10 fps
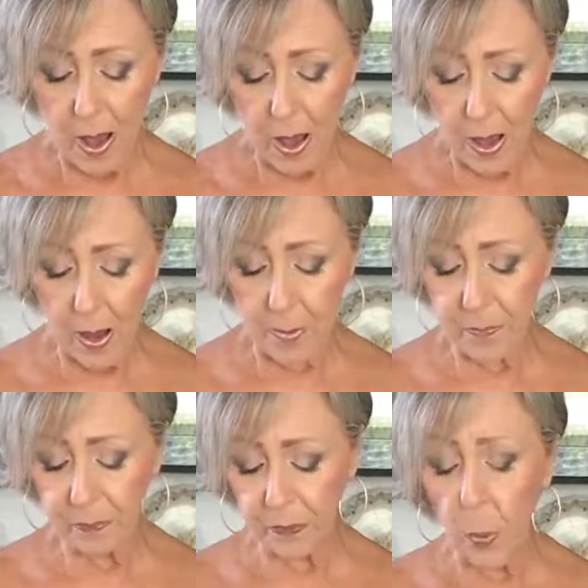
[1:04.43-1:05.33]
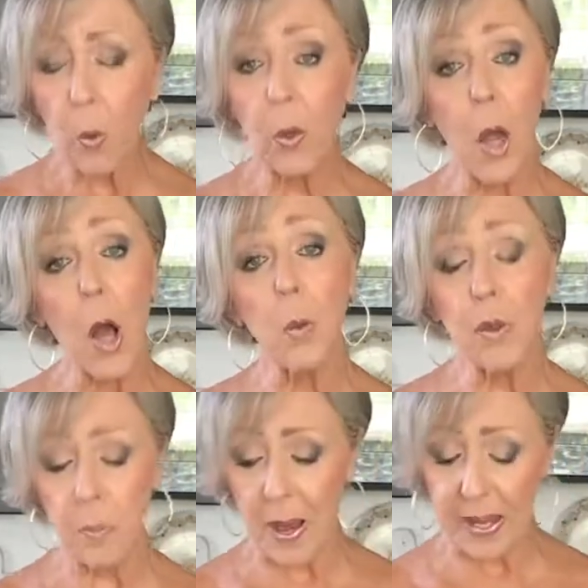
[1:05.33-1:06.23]
along
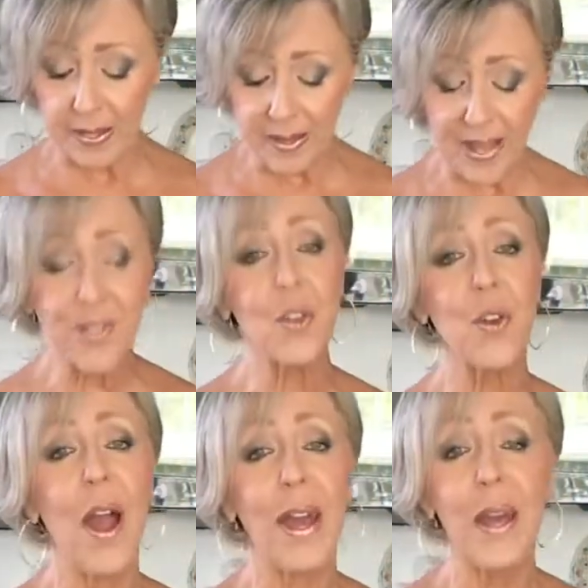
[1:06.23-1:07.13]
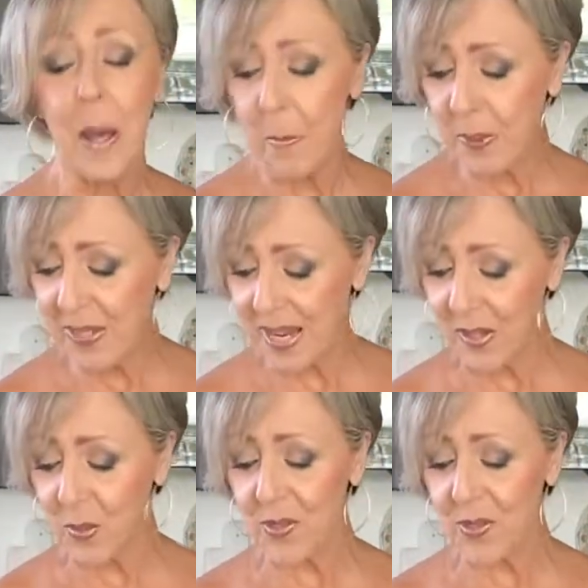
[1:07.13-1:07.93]
with my nice dry potatoes,